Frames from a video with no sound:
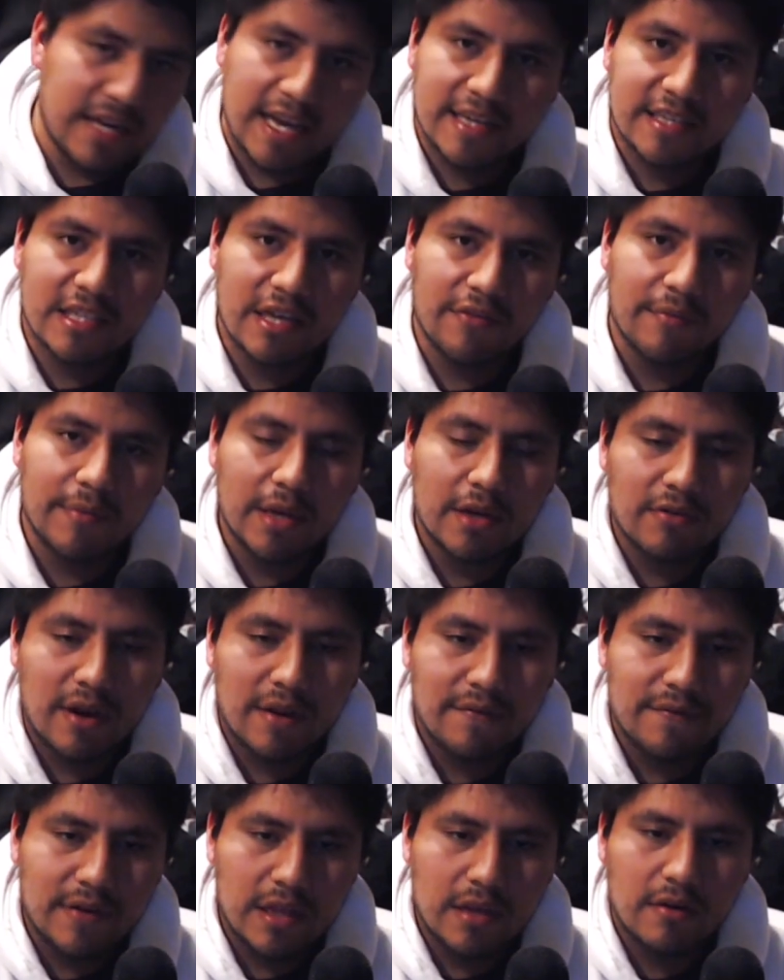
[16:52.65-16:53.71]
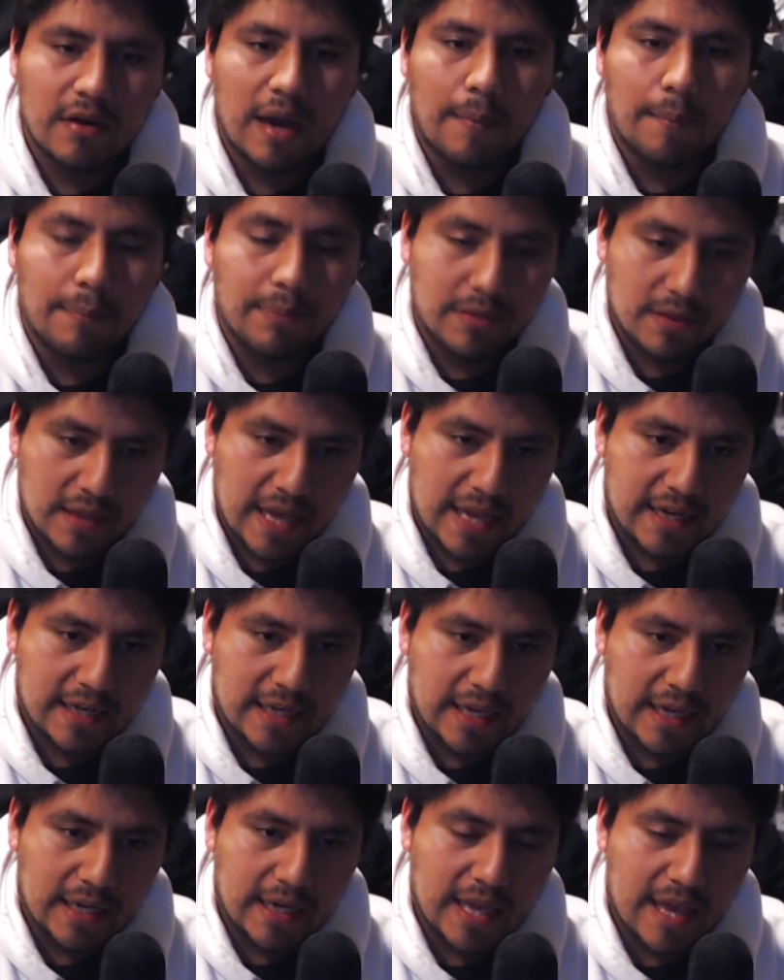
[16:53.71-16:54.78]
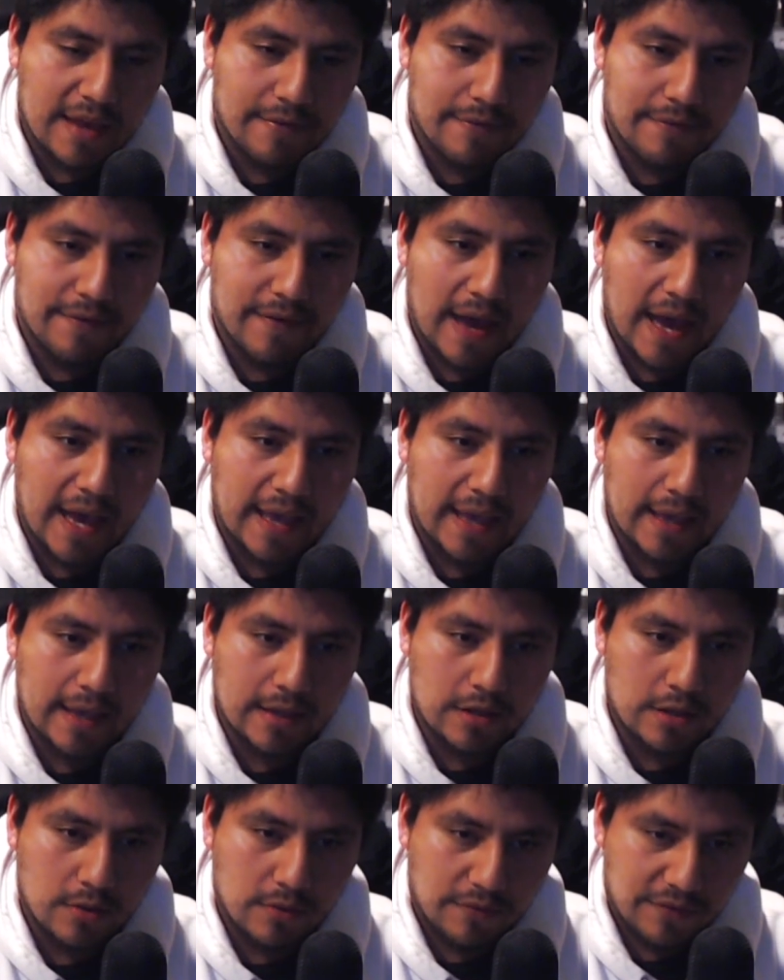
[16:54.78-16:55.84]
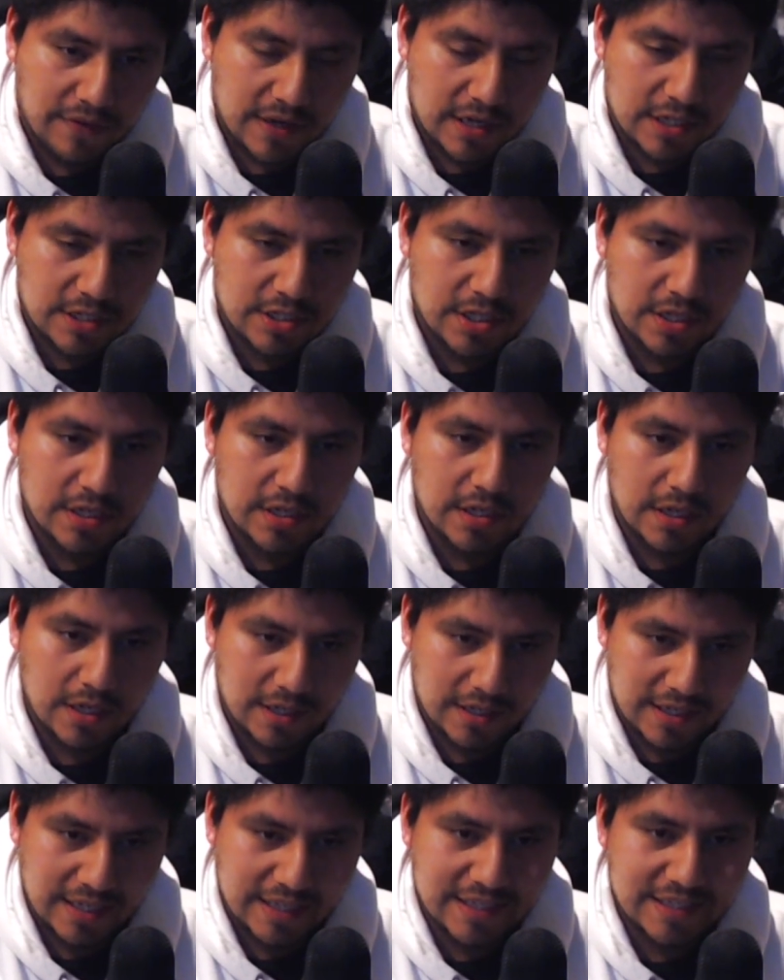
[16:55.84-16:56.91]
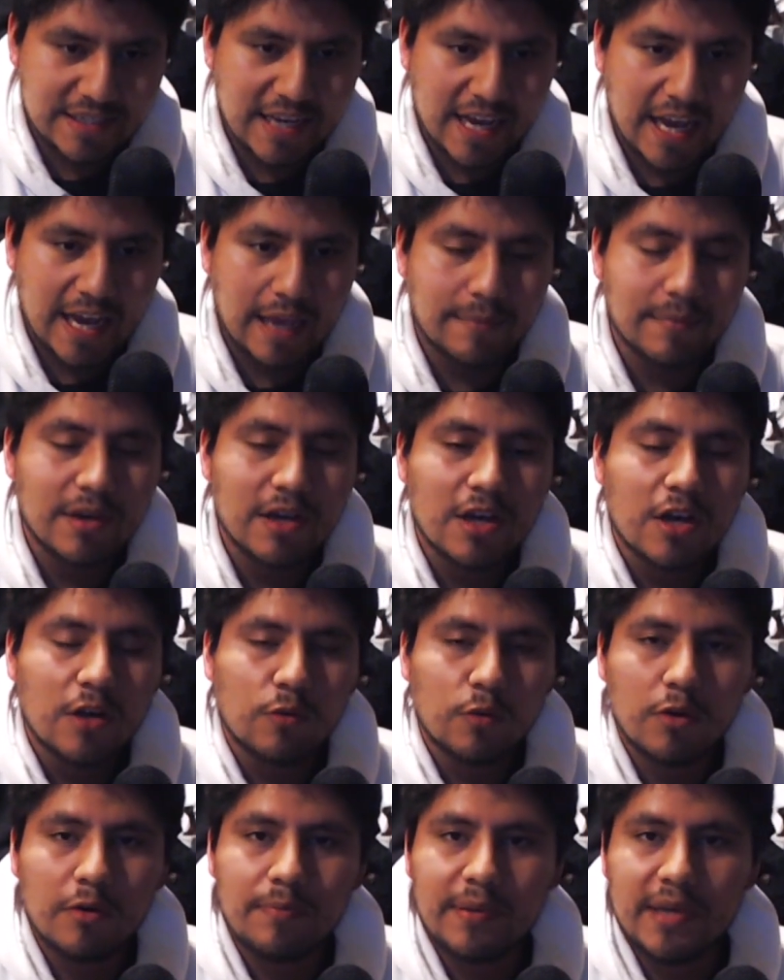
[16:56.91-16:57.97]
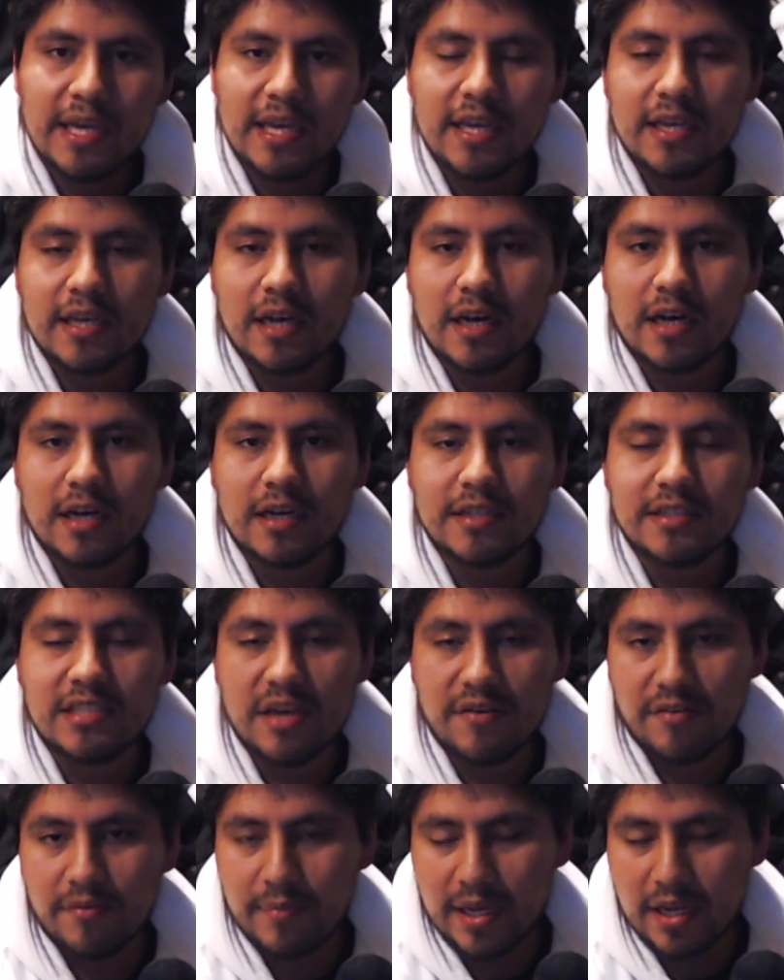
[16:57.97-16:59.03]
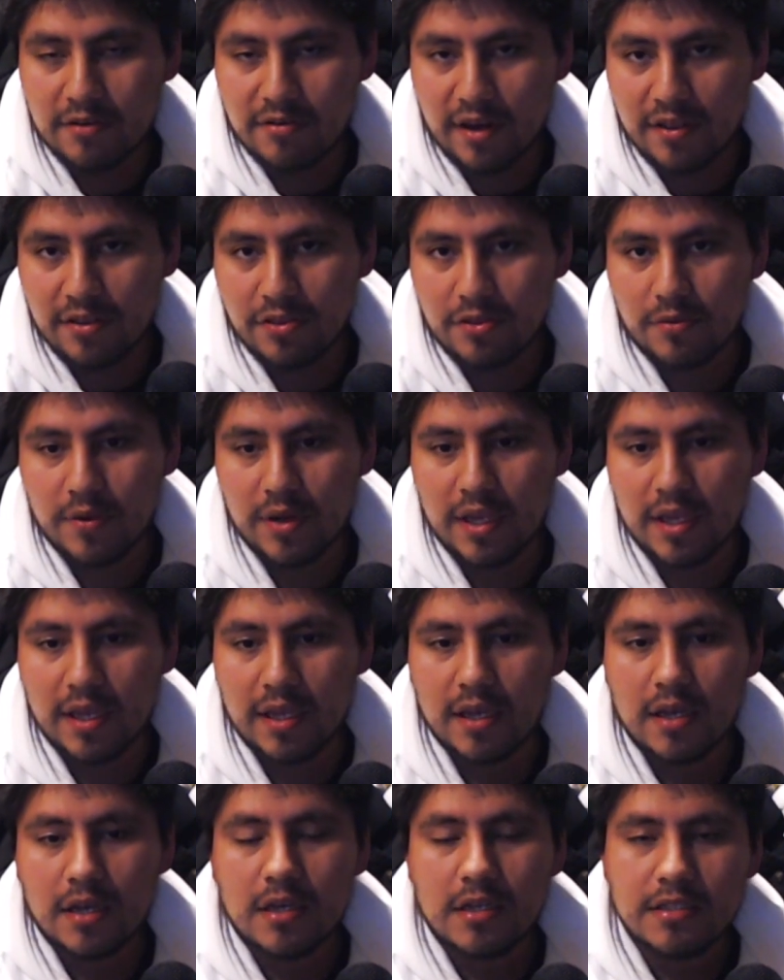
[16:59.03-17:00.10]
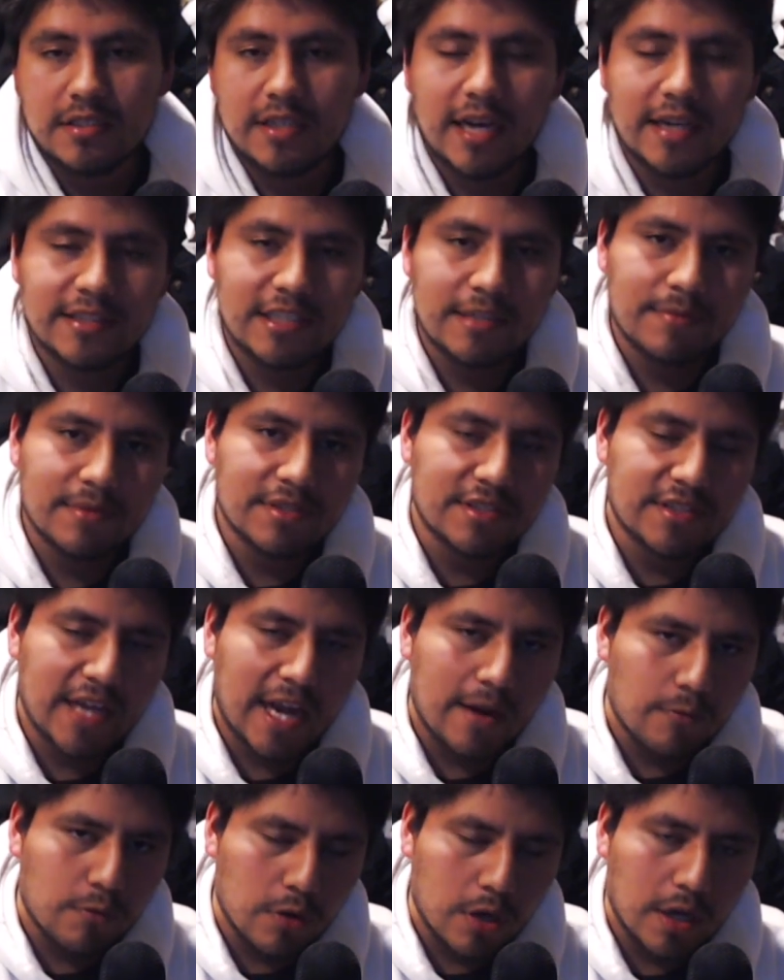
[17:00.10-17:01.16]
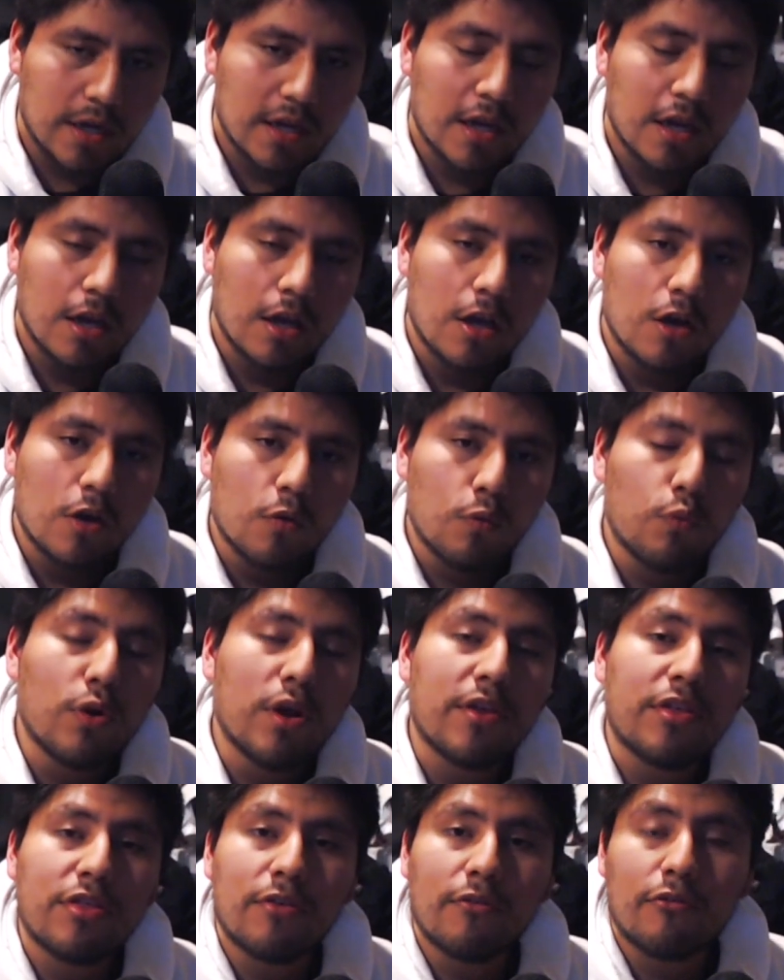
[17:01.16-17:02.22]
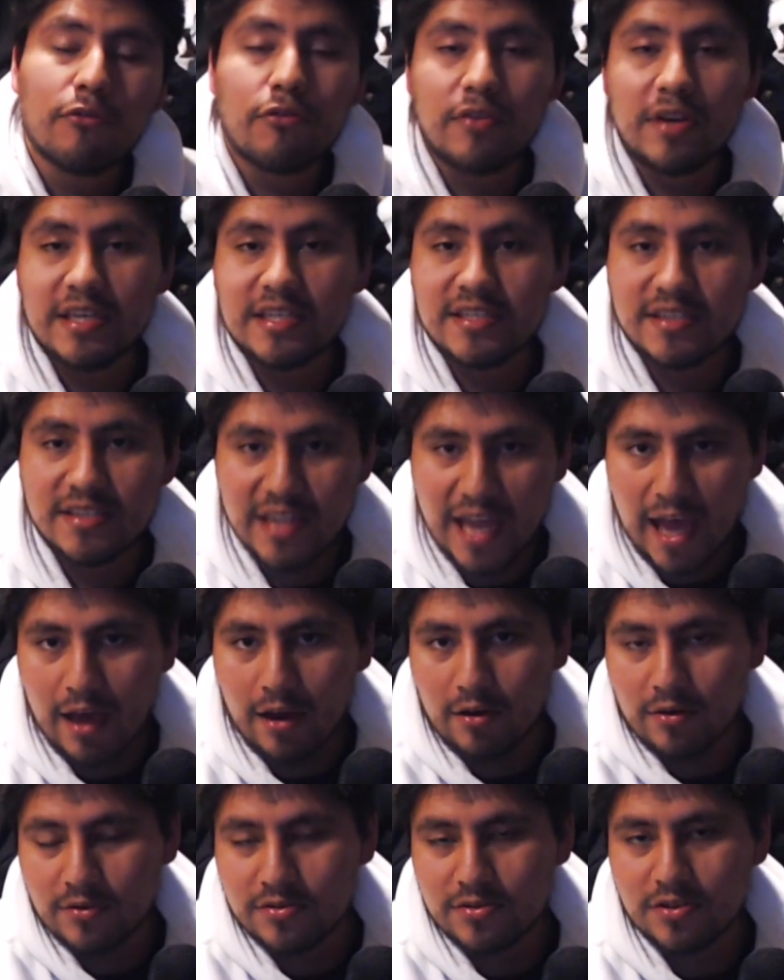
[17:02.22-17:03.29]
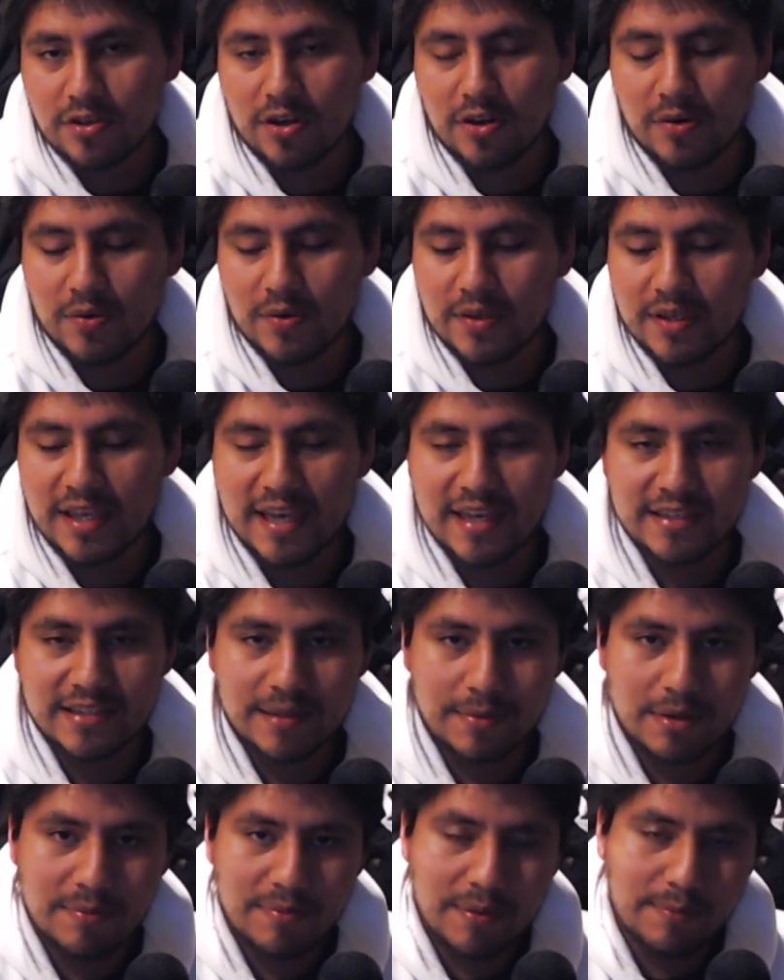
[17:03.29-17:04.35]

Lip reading: Next Devil May Cry video I'm planning, if I do finish it in time, will be Devil May Cry 3 Dante Must Die run with the freestyle. So yes, I'm